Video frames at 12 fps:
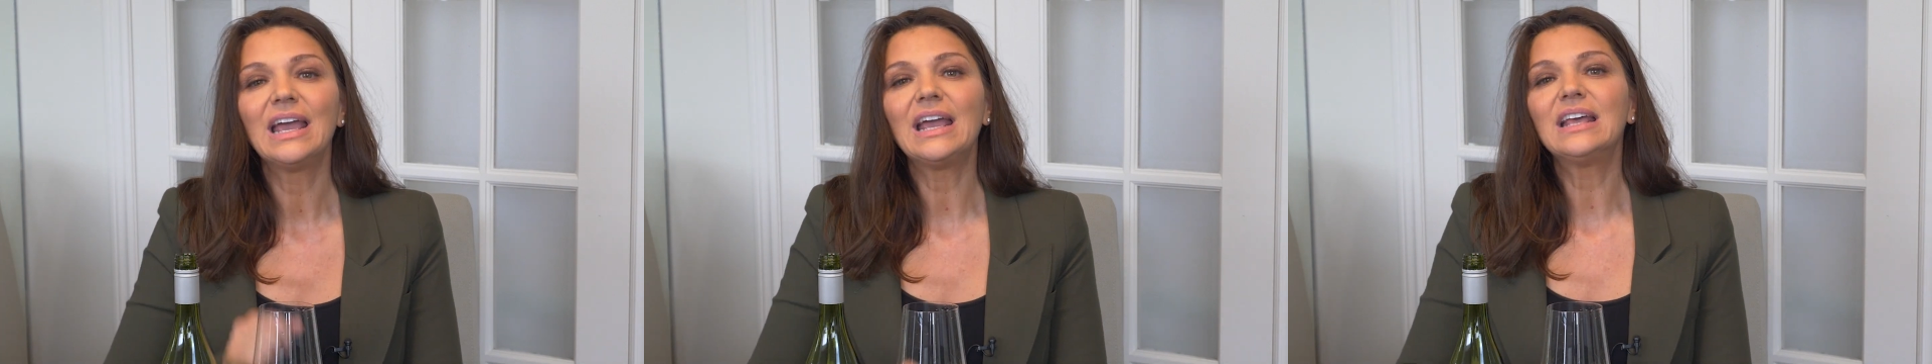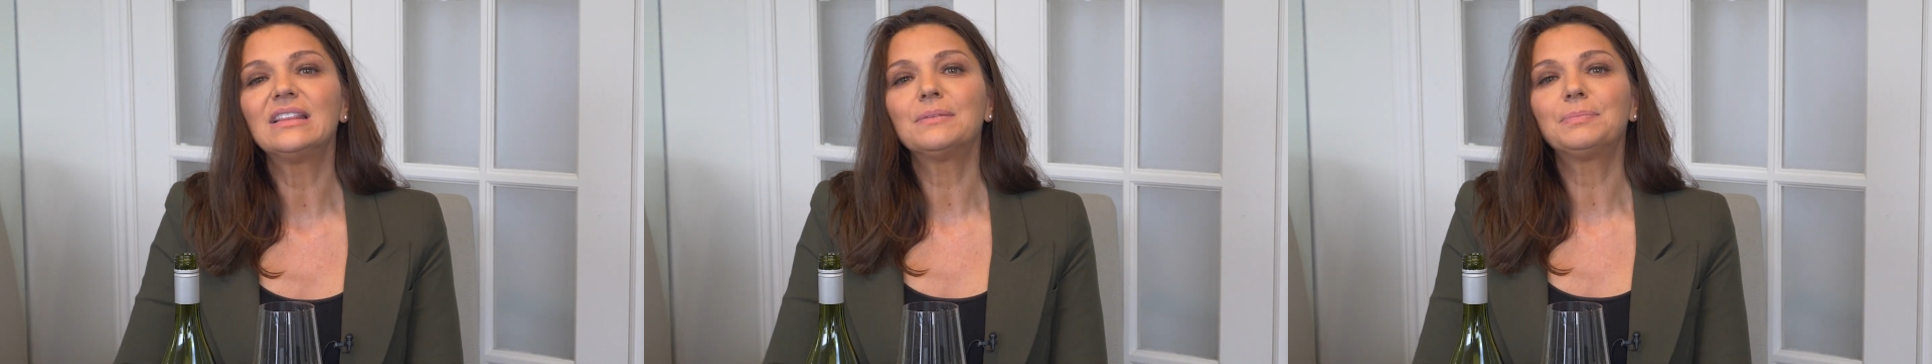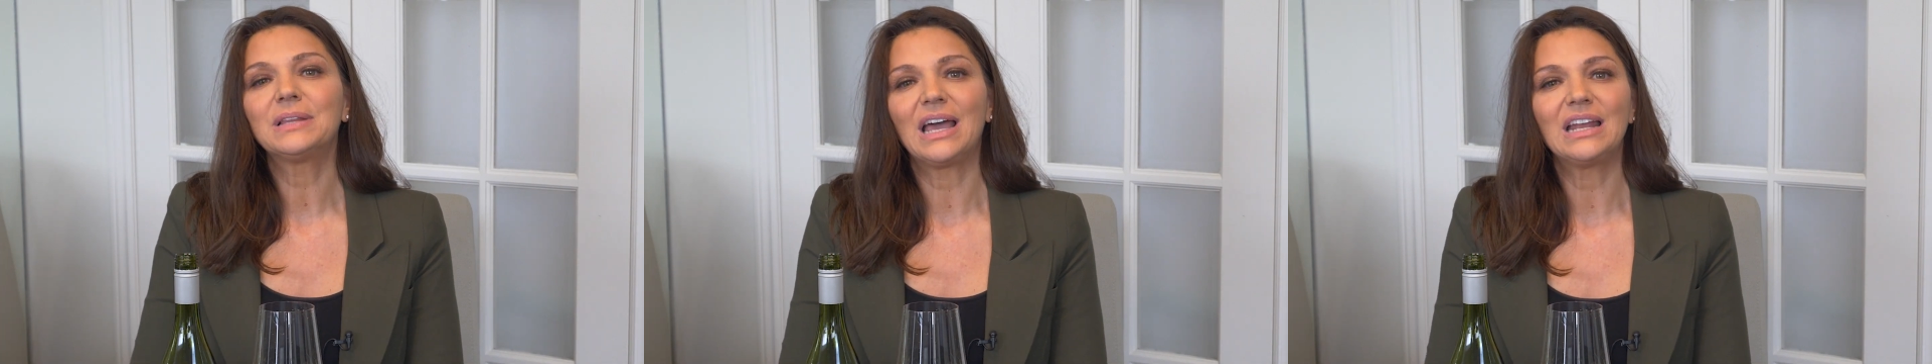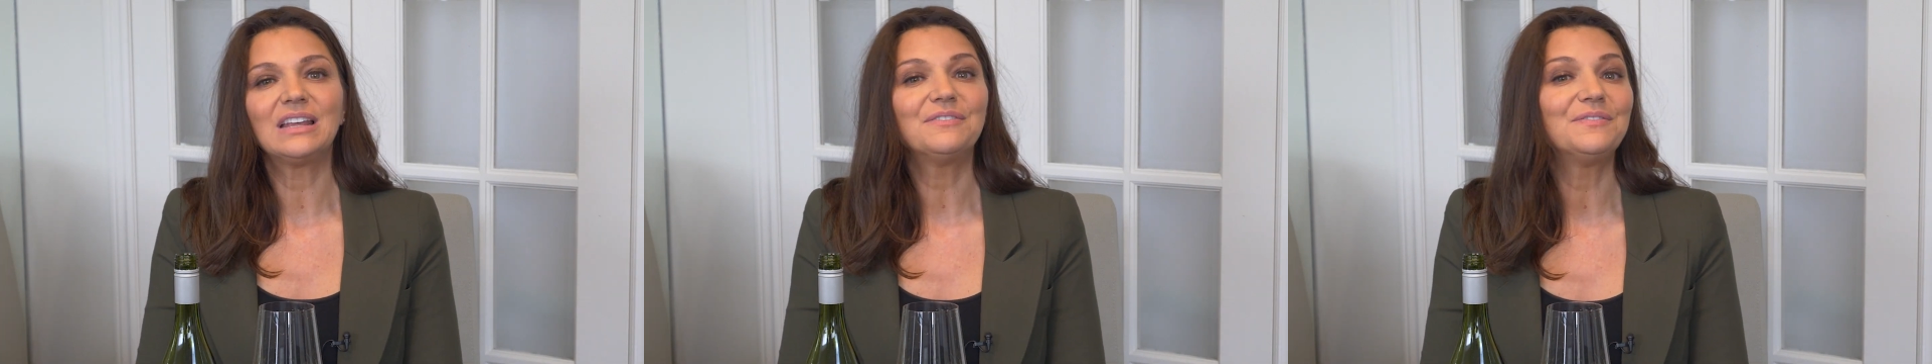and the
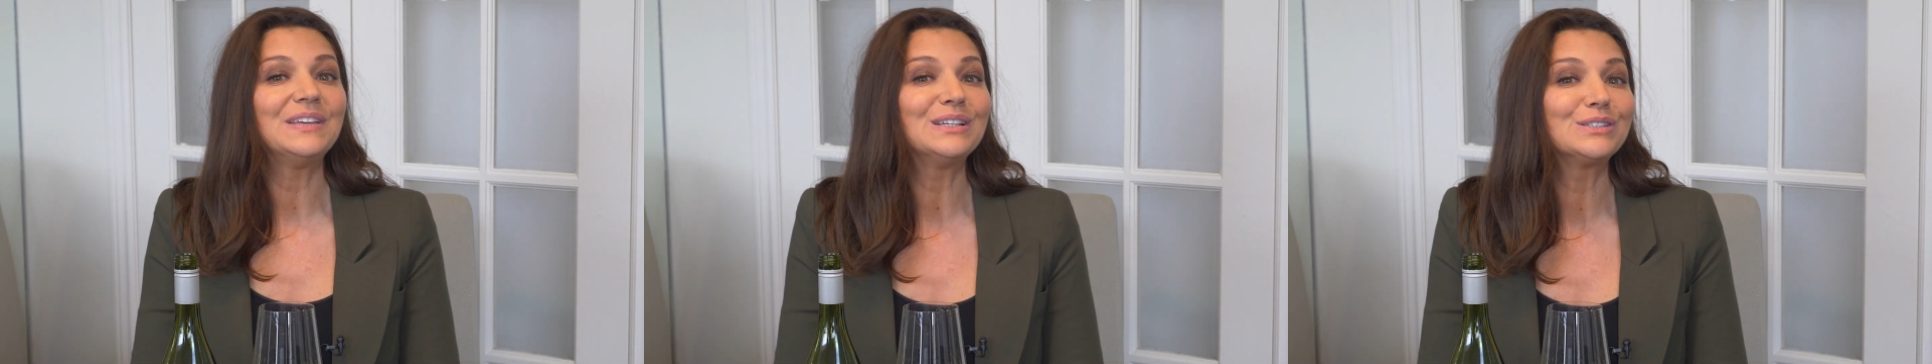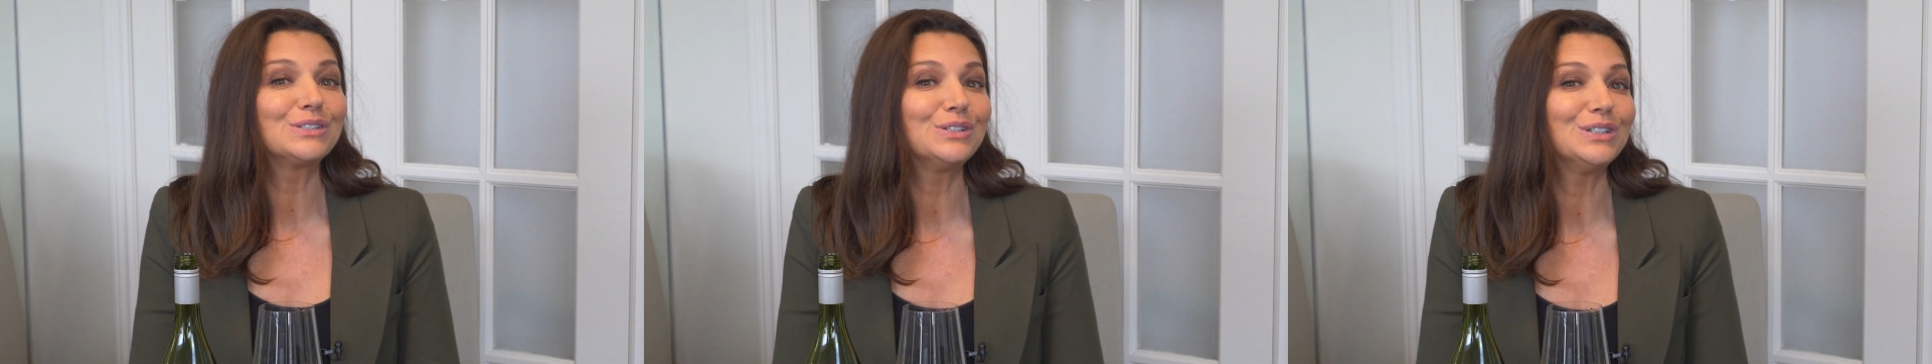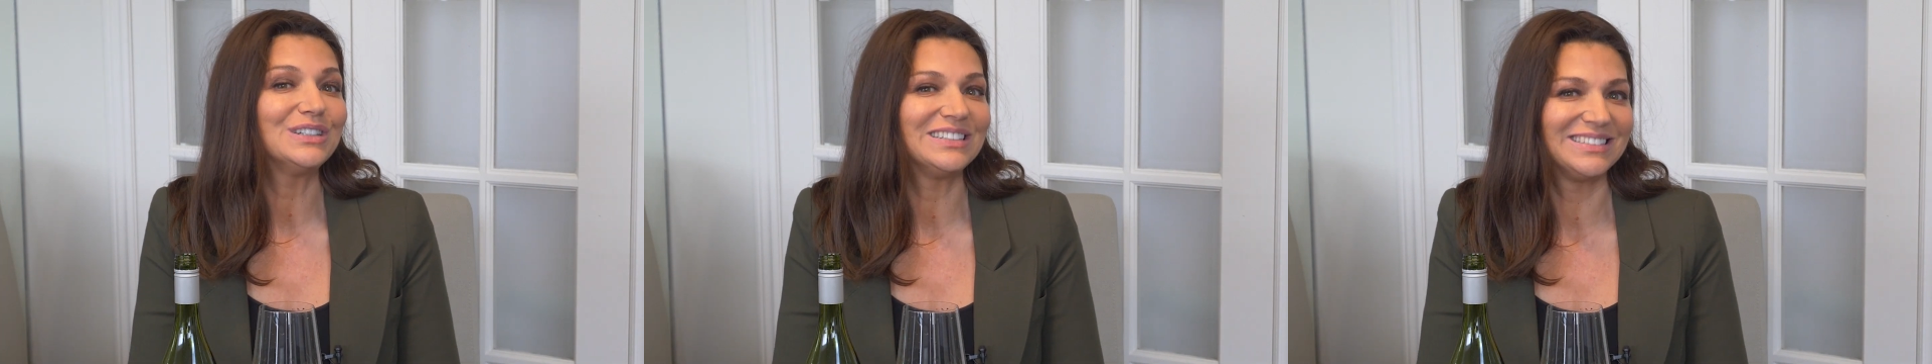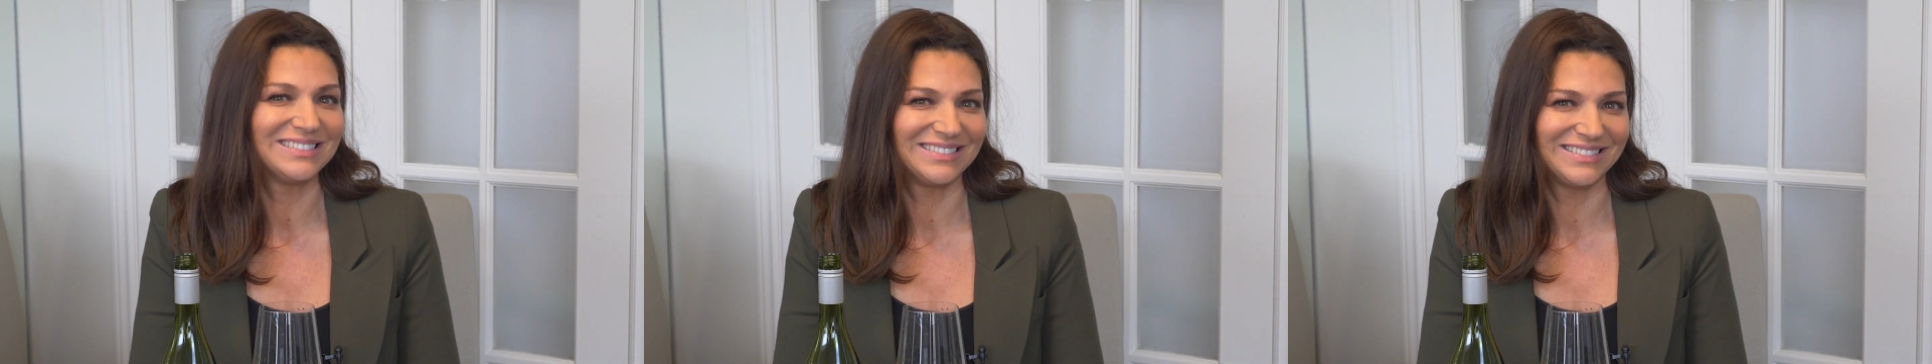planet feels good.